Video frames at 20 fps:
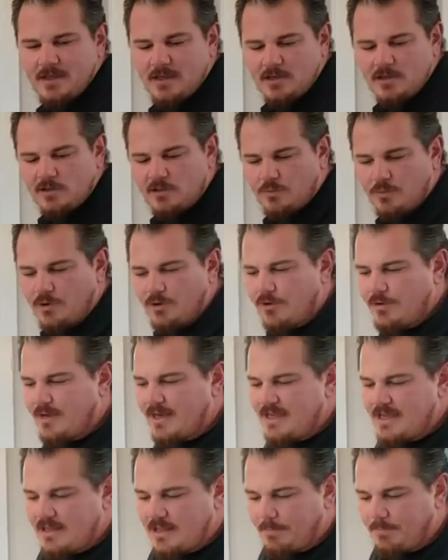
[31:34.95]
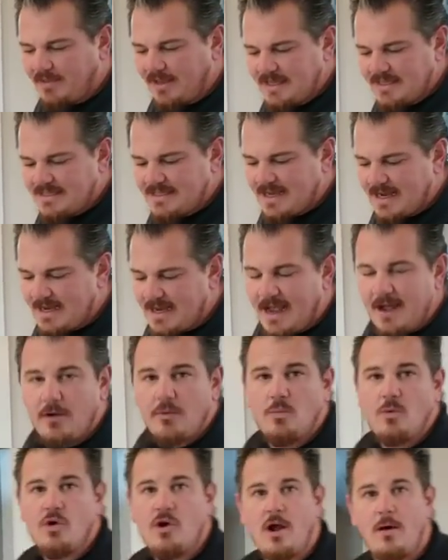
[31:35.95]
So we're gonna go ahead and get the plane stand out and
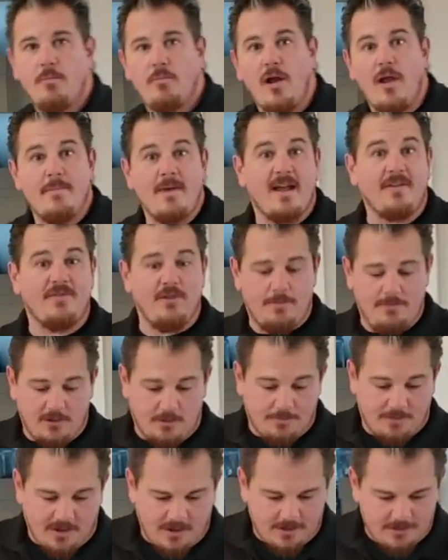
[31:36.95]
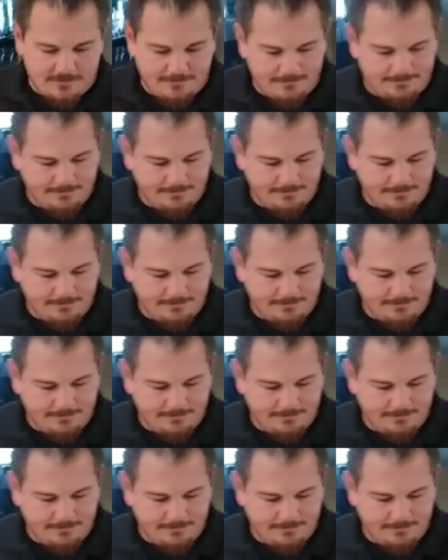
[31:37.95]
we'll come right back to the build part.